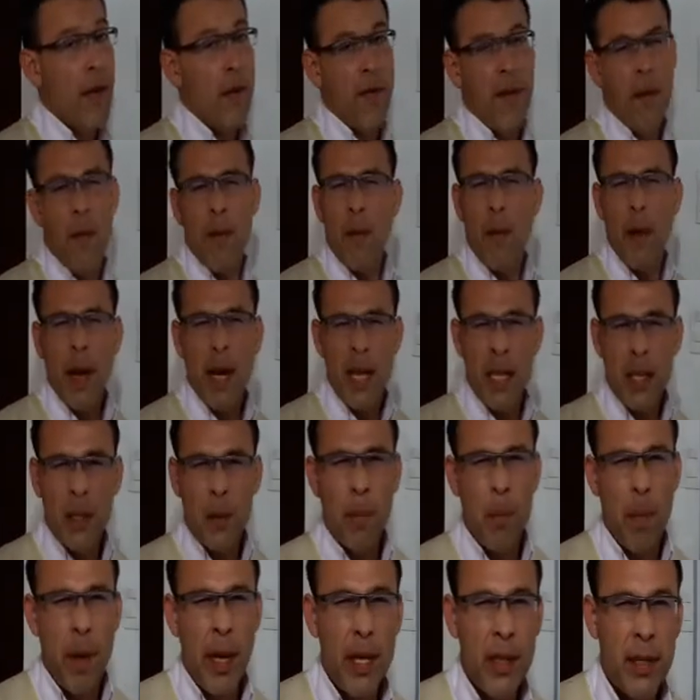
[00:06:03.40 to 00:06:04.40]
if everybody
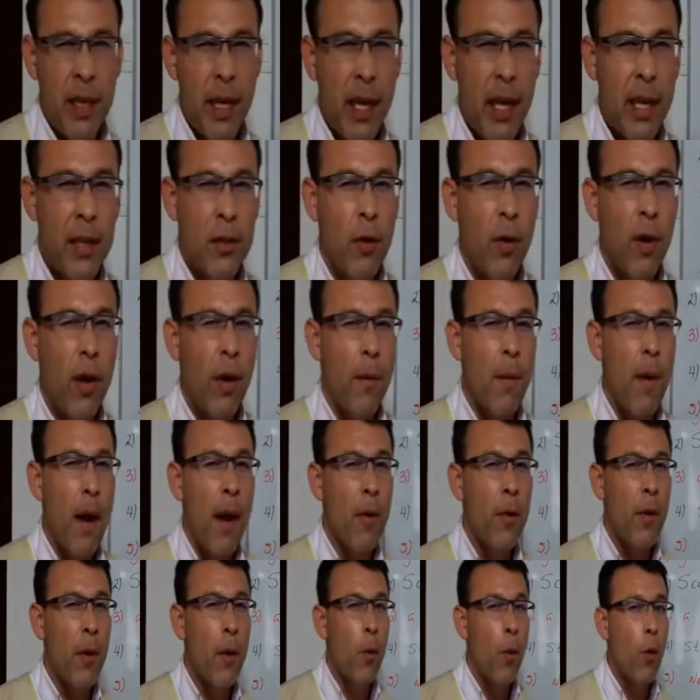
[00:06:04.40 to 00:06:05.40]
speaks English all
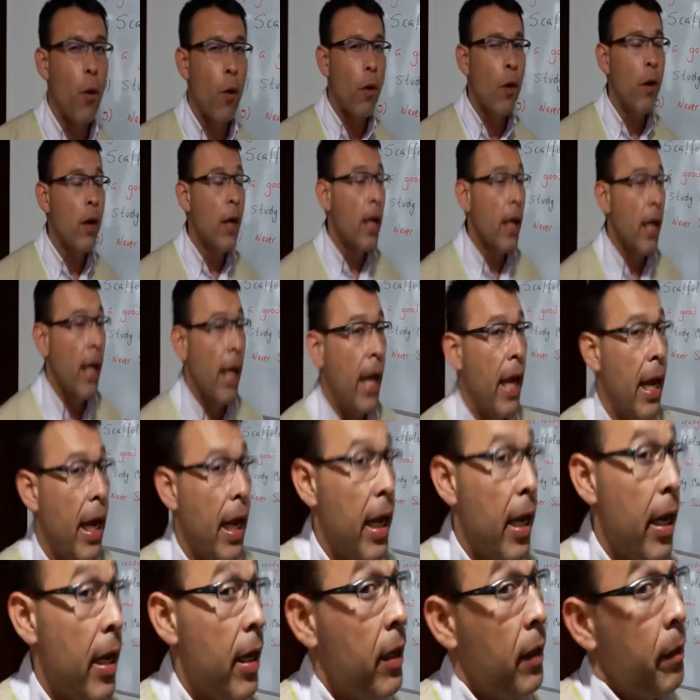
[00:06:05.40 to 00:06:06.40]
around the world,
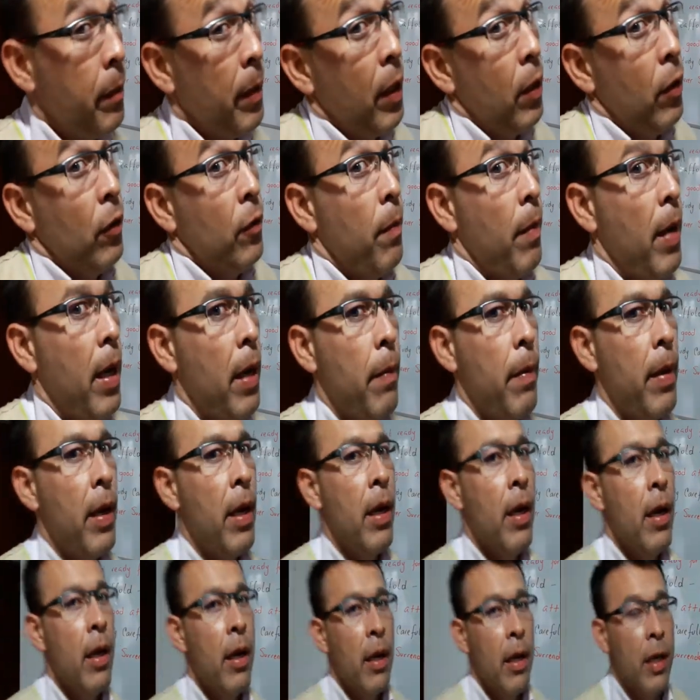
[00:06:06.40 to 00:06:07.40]
hey, it's because
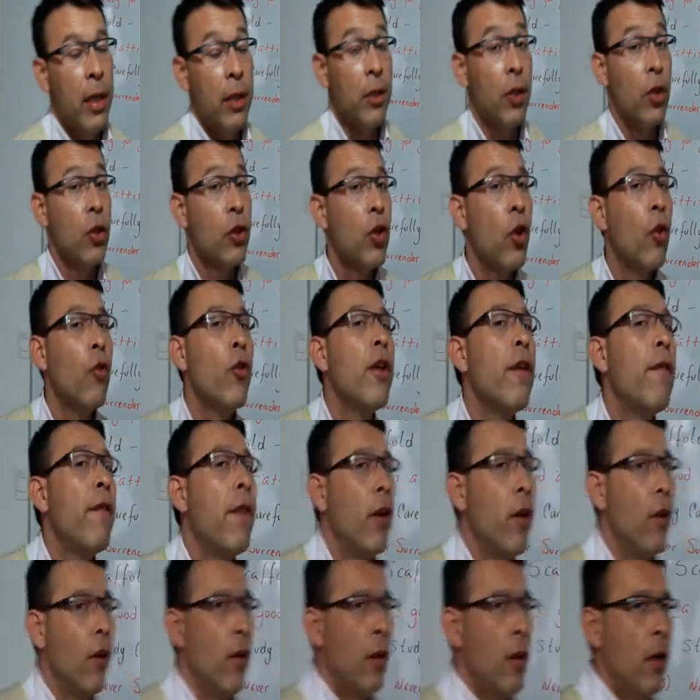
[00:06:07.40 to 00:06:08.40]
maybe it's not so
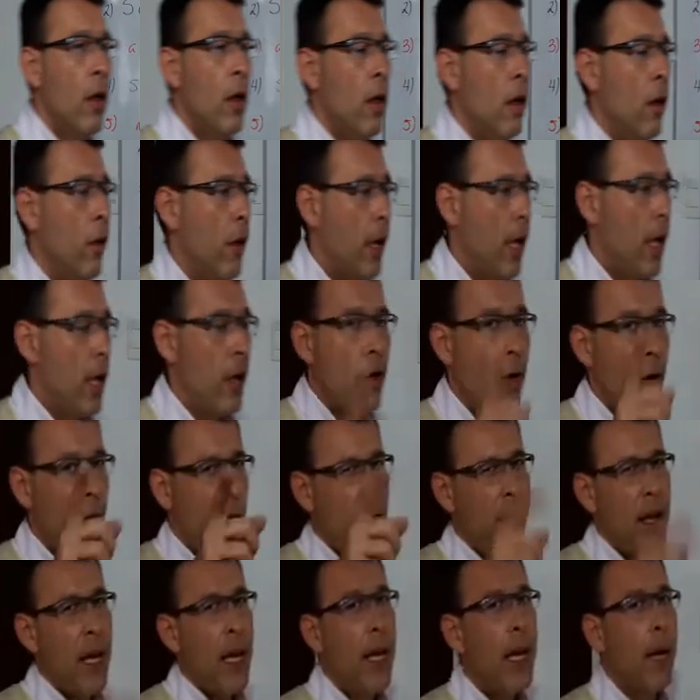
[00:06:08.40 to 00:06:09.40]
difficult. Okay, you
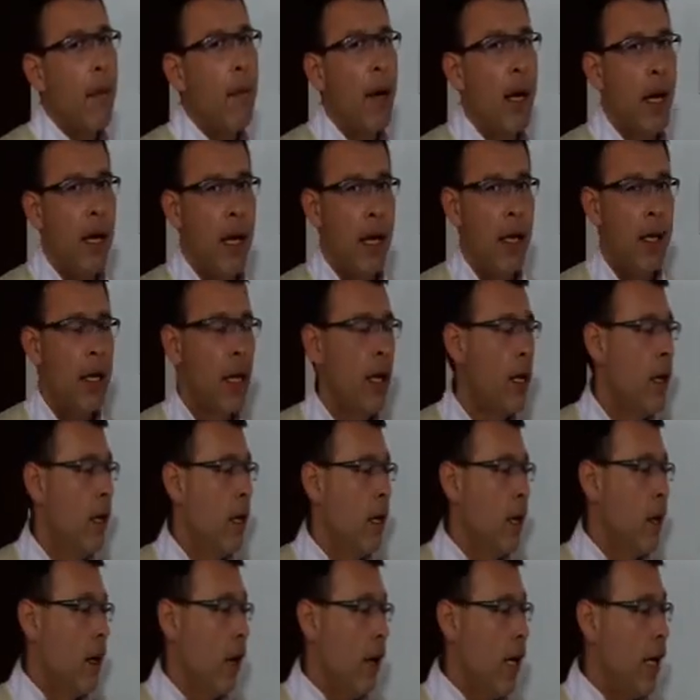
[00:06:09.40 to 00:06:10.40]
think about it.
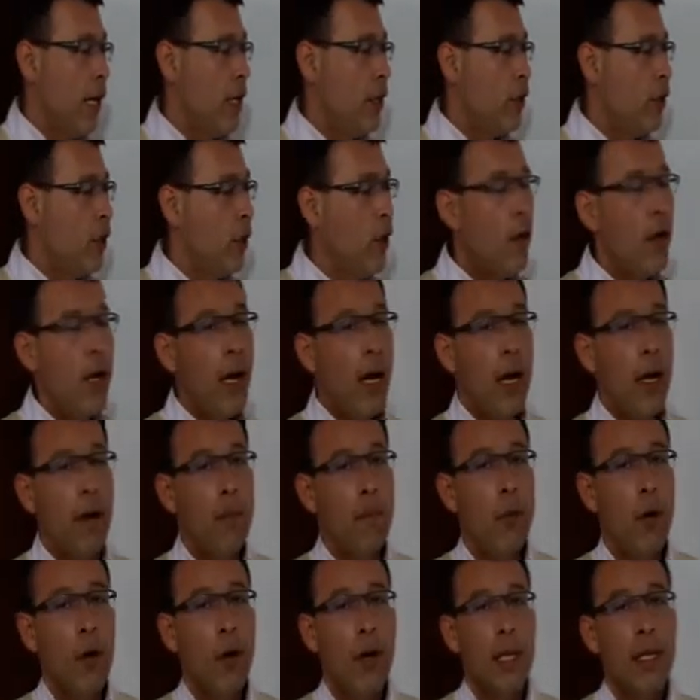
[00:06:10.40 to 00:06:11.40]
Okay, so
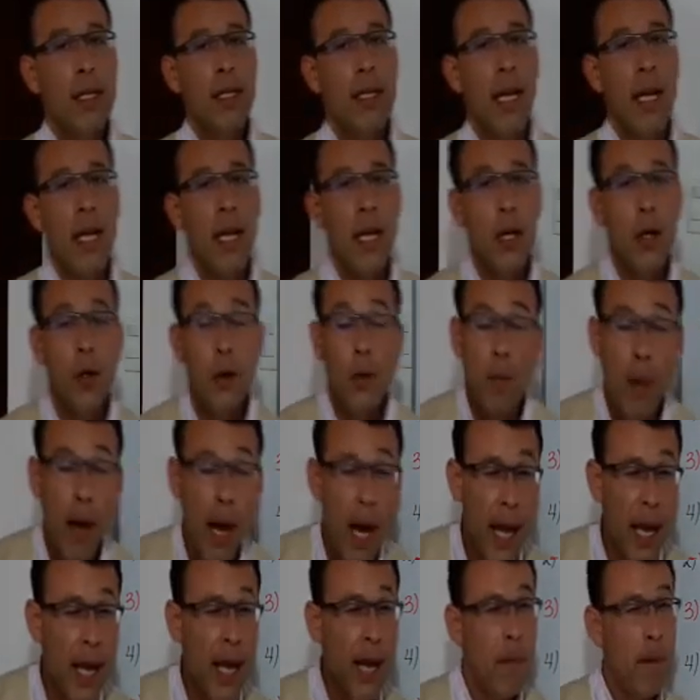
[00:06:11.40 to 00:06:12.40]
I'm gonna say
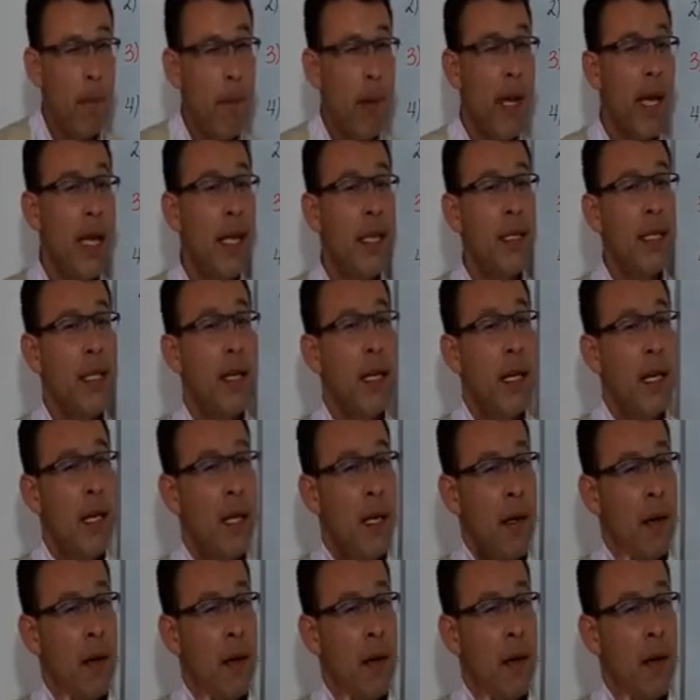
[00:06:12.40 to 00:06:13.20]
goodbye, and please